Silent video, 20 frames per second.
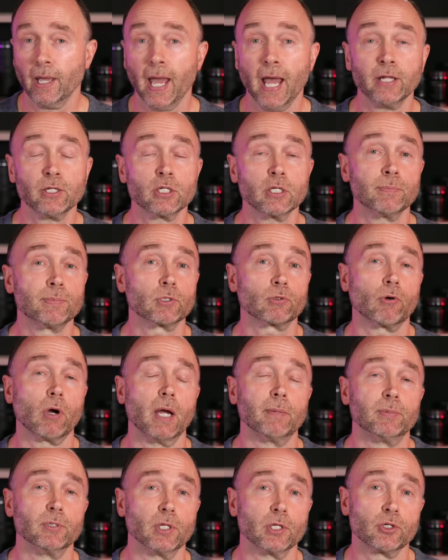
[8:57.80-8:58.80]
and
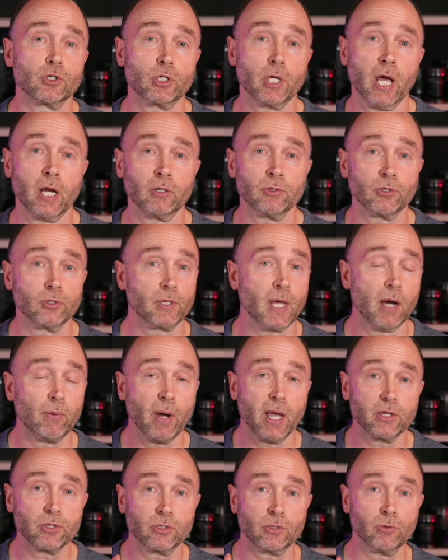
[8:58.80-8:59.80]
subscribe to this channel. So that
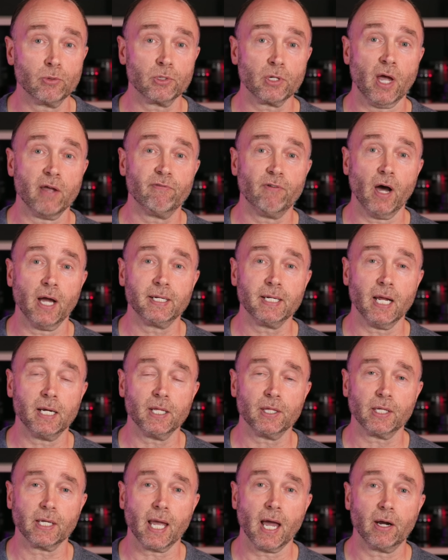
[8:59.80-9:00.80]
way, as soon as I find
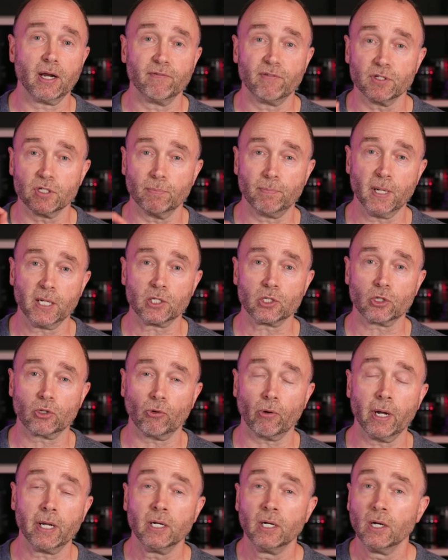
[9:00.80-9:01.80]
anything out, if it's a big
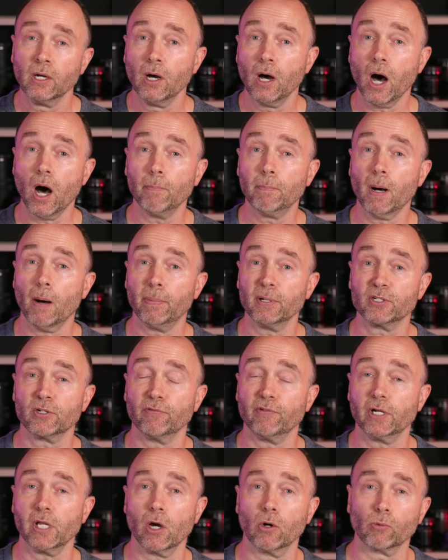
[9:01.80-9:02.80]
story, I'll publish a
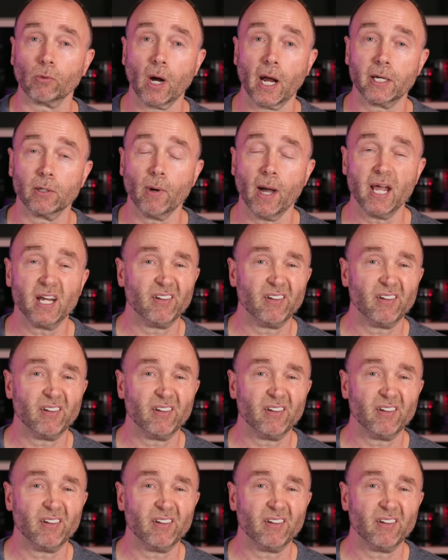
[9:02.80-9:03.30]
video right away.